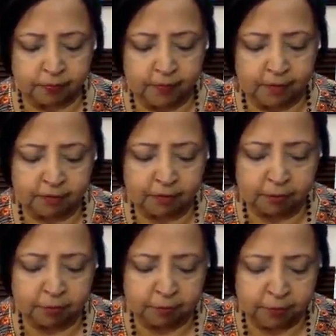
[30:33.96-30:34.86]
And we are
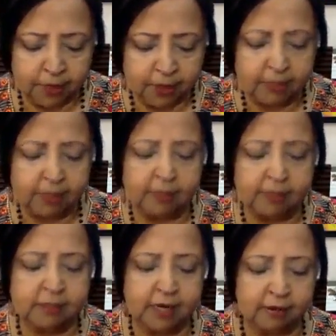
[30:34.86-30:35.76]
bringing that
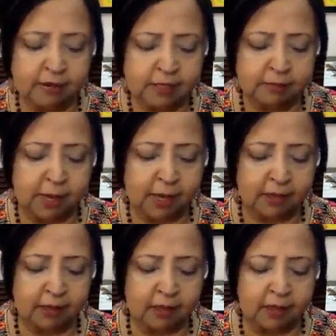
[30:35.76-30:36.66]
integrity
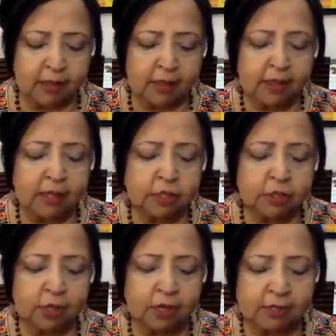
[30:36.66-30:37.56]
back into
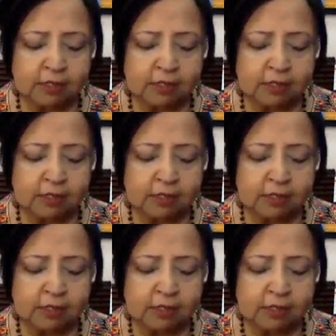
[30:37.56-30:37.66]
the lung